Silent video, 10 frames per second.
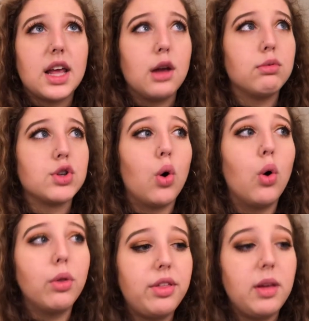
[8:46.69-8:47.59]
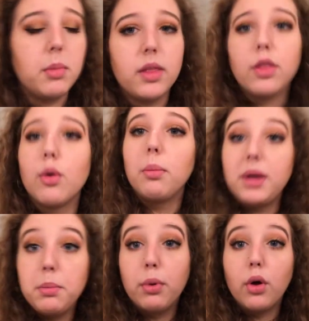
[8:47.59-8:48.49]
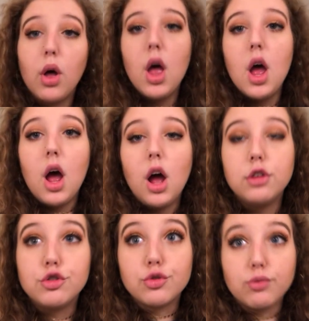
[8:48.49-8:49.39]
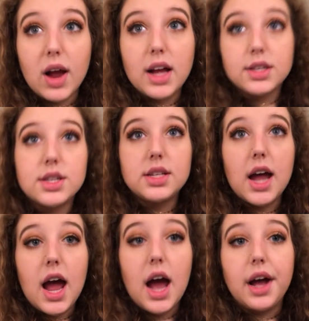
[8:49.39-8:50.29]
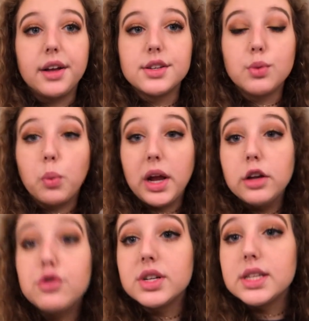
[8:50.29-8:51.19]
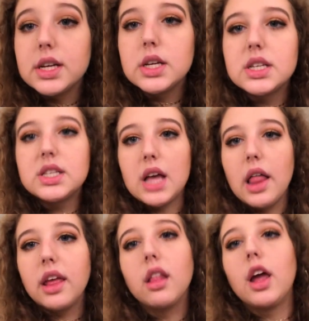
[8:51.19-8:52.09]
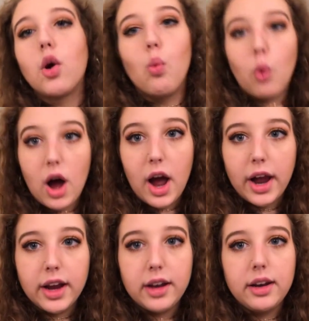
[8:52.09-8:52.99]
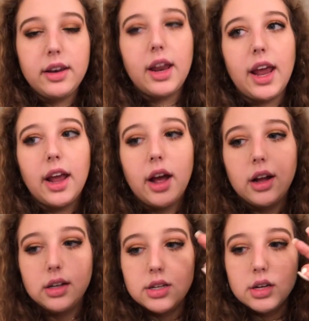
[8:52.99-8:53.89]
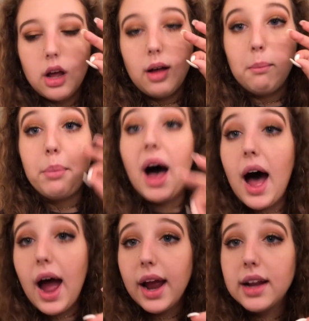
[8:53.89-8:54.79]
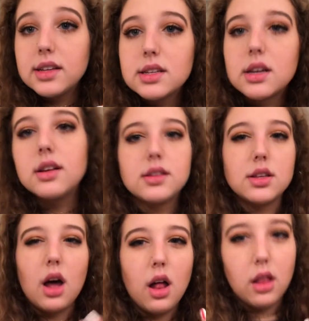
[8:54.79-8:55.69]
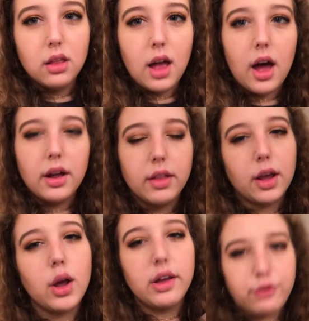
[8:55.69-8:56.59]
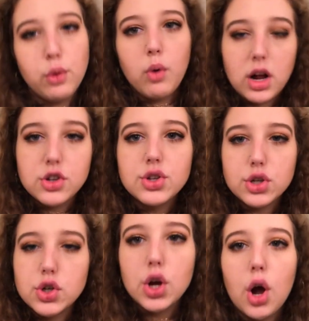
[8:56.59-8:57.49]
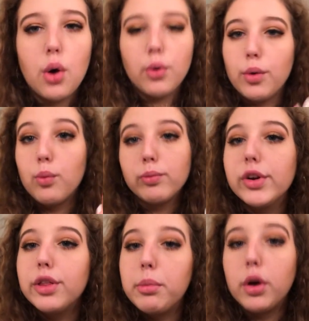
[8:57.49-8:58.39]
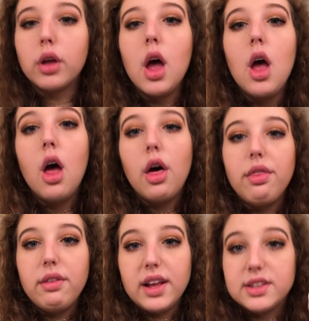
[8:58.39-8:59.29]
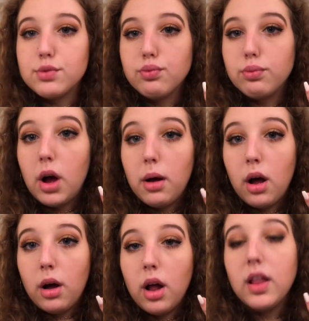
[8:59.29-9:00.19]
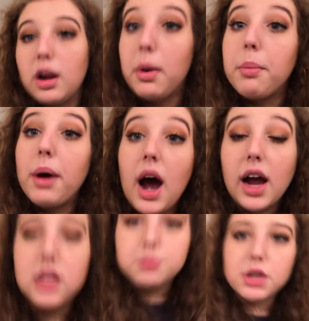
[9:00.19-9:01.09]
like it was a whole theme and then there were people dressed as waitresses selling like wine and um, pies because a lot like if you watch the show or read the book it's uh, a lot about pies